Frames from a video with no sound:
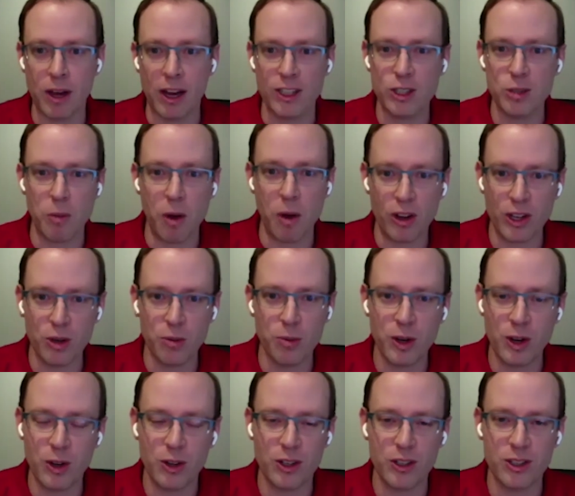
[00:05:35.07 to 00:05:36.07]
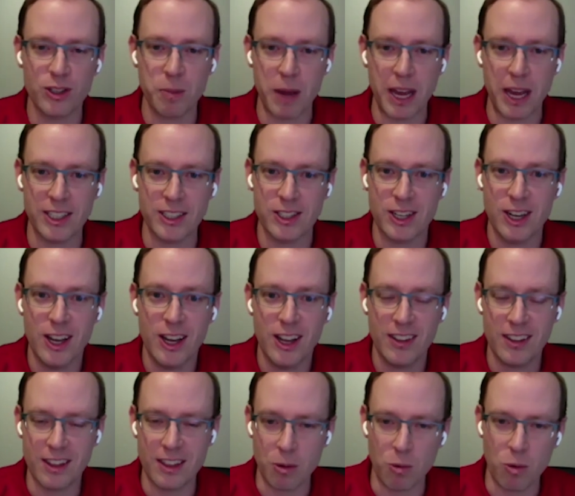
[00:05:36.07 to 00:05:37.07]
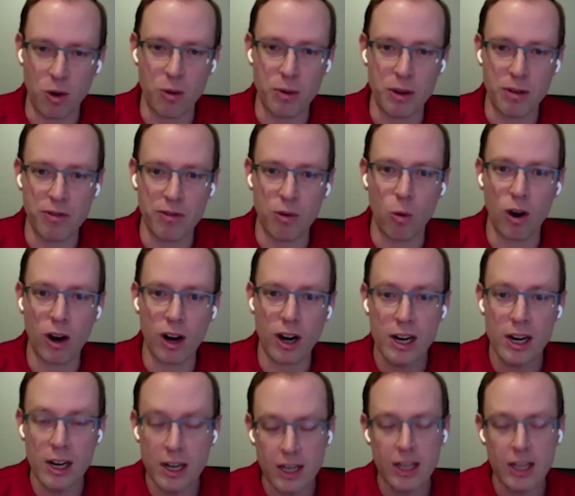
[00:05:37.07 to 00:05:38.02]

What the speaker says: small cubicle space that they were before.